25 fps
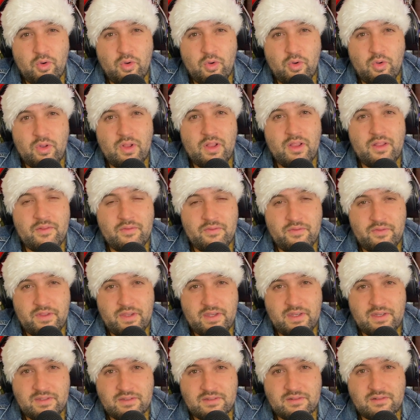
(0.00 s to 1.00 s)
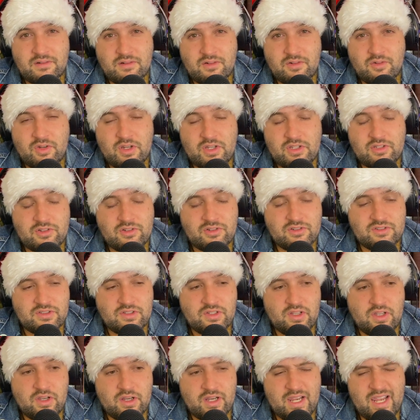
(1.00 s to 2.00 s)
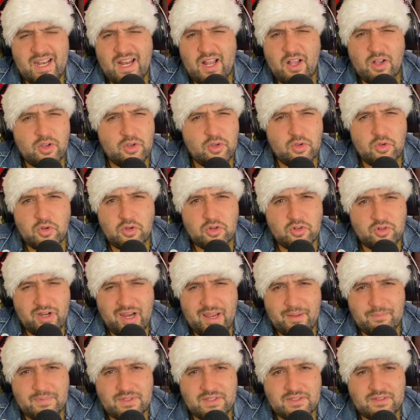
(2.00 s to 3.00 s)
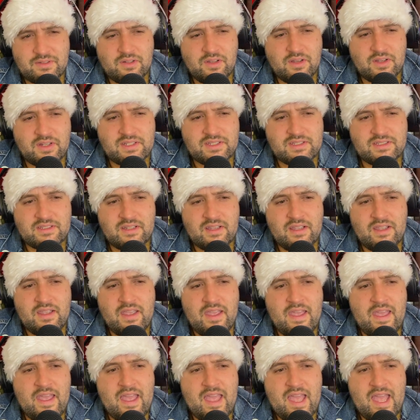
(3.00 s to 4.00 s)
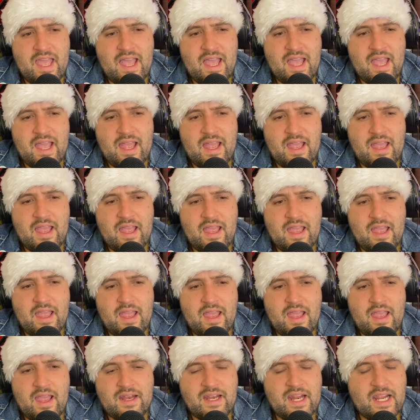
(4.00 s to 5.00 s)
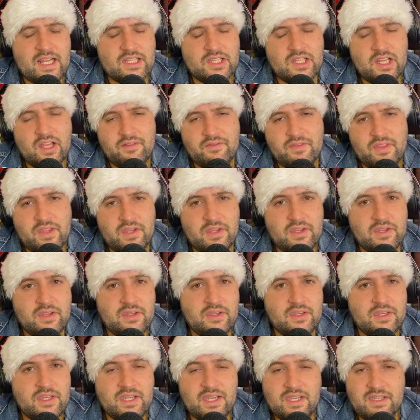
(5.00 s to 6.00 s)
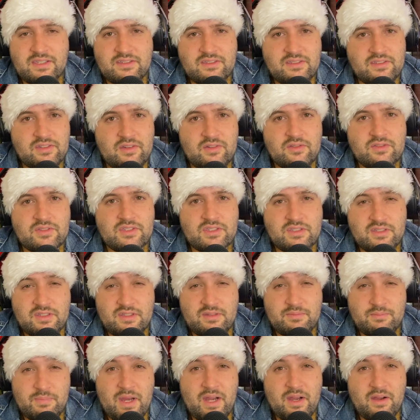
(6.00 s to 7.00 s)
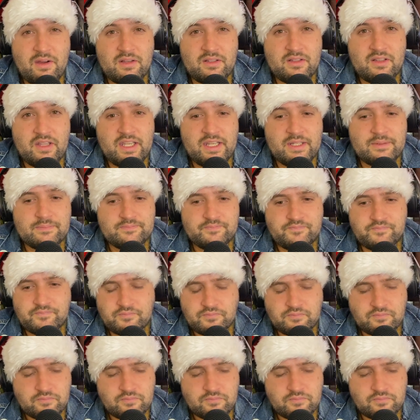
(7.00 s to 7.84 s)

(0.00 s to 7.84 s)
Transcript: cool these creatures look and how cool Krampus looks. And I love that he gets used sparingly.